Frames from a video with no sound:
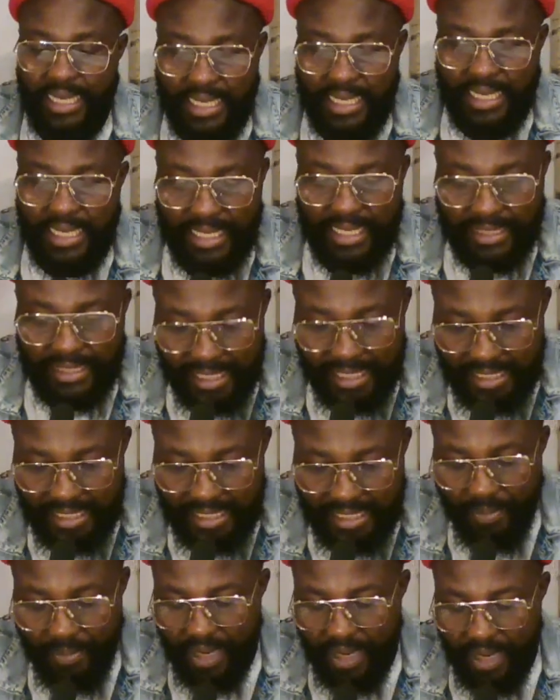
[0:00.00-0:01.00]
this
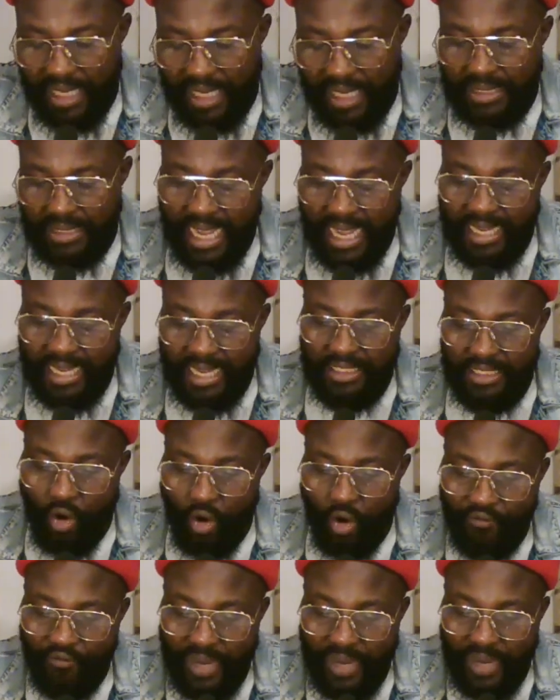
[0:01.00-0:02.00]
Iberima said
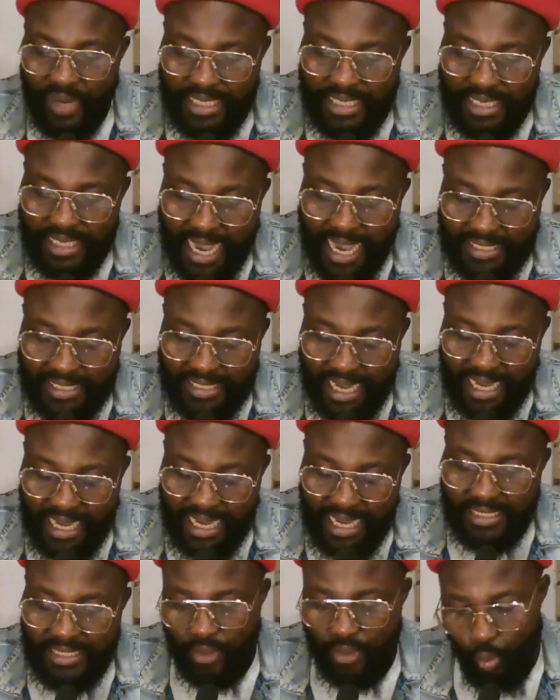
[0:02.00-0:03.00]
government in exile
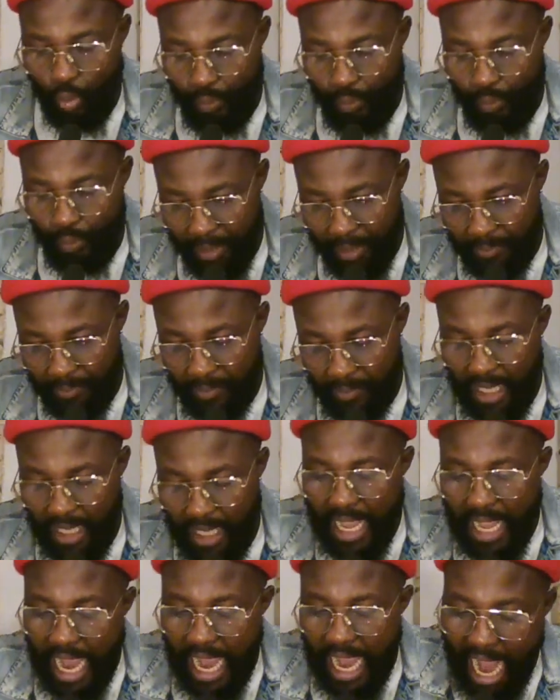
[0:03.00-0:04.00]
is supreme.
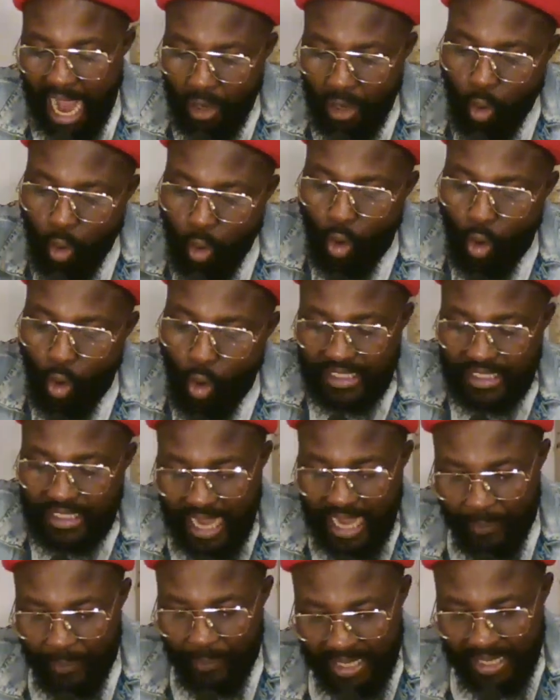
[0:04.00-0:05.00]
And who is their
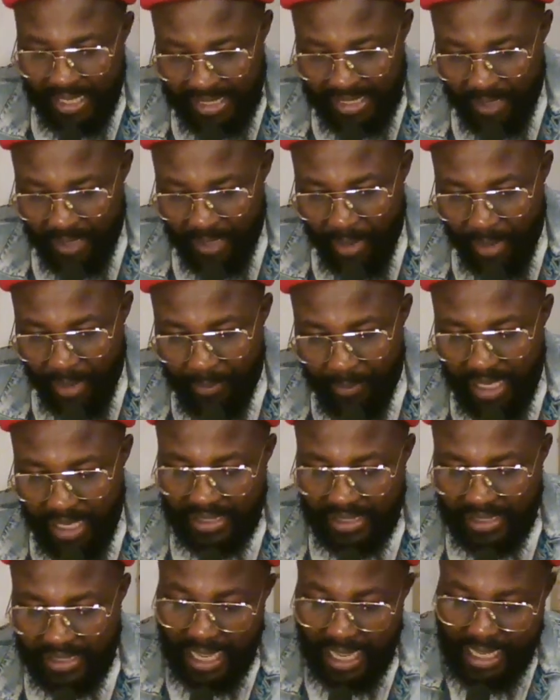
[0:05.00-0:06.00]
president, prime
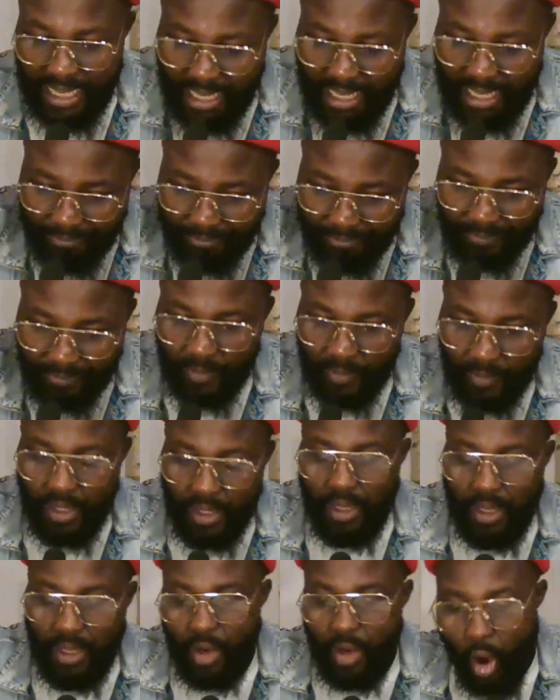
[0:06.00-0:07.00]
minister? Him.
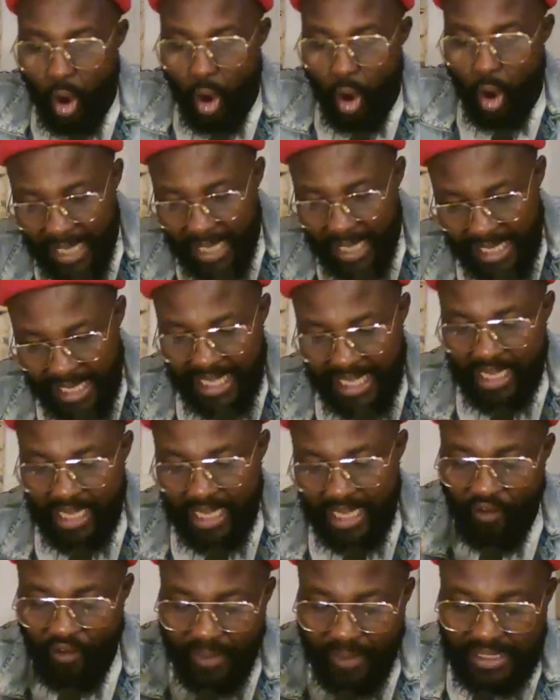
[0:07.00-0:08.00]
Under the
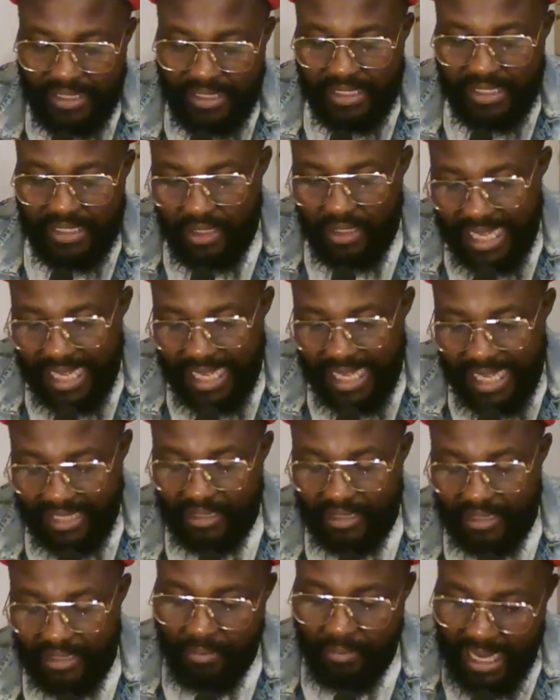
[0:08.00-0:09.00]
government in desert,
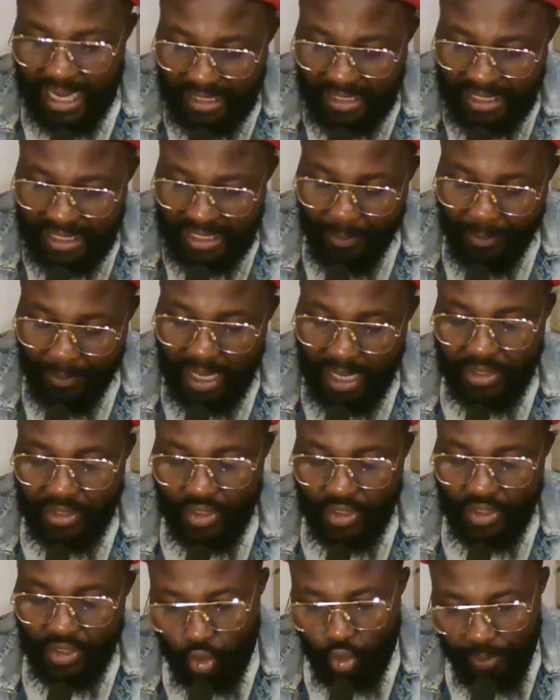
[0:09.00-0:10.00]
Mazi Nnamdi Kanu is
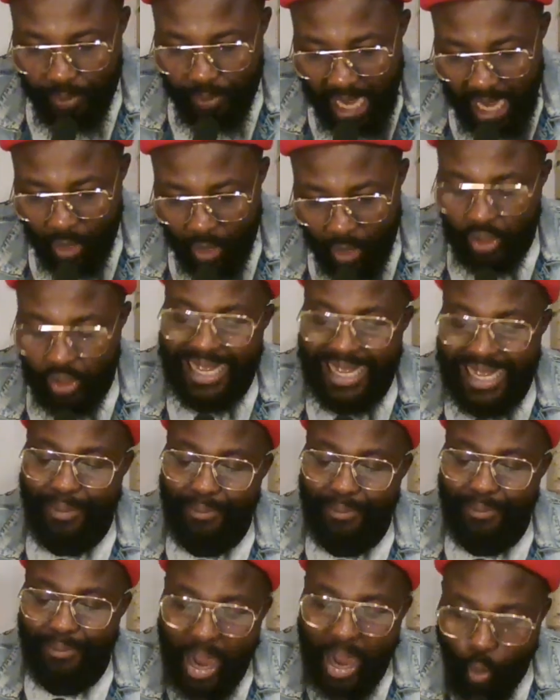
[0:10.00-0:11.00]
going to be out.
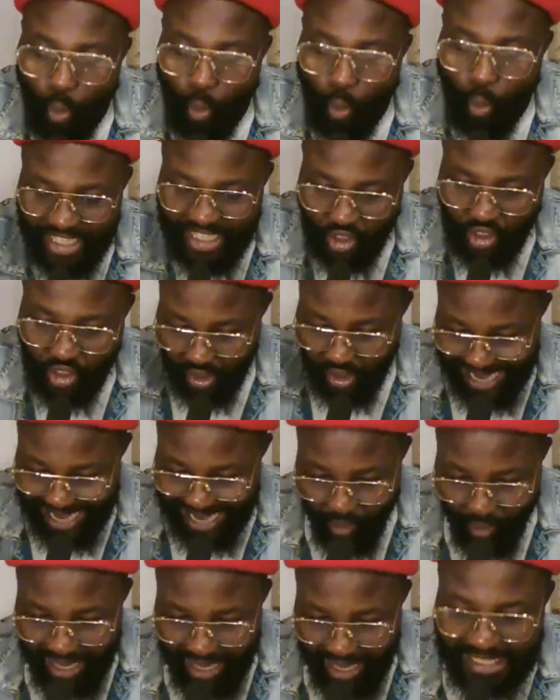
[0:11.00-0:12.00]
My question
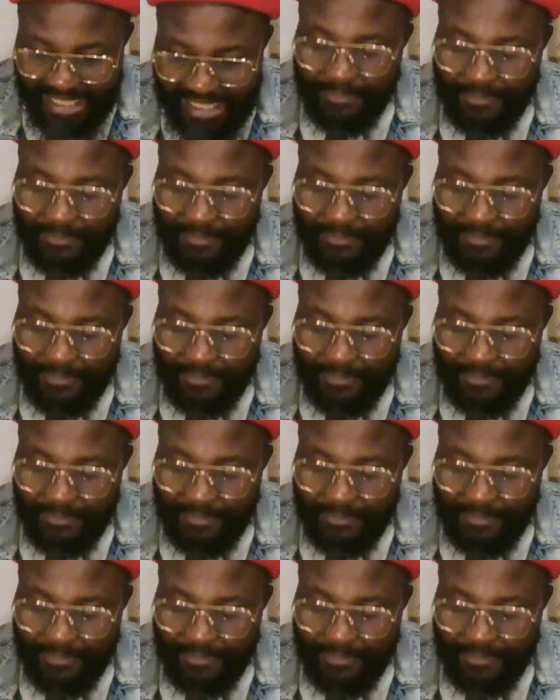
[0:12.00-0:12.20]
now is,